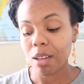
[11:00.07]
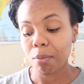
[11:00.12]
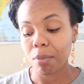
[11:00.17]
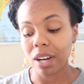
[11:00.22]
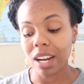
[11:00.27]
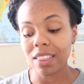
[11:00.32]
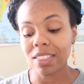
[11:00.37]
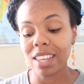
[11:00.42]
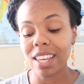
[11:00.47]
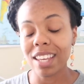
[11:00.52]

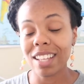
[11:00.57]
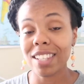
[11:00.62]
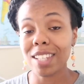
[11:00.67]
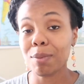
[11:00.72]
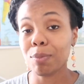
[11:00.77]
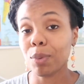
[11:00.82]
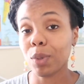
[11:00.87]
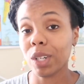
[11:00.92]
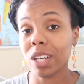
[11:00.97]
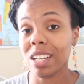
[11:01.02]
but I think it's
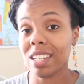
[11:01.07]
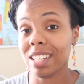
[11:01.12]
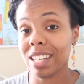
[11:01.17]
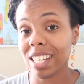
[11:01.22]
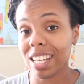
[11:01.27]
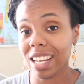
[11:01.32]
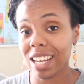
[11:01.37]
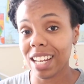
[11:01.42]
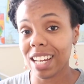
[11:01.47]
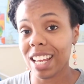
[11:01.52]
important to
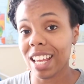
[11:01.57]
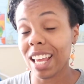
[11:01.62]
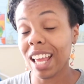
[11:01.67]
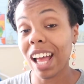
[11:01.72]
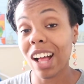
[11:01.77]
eat a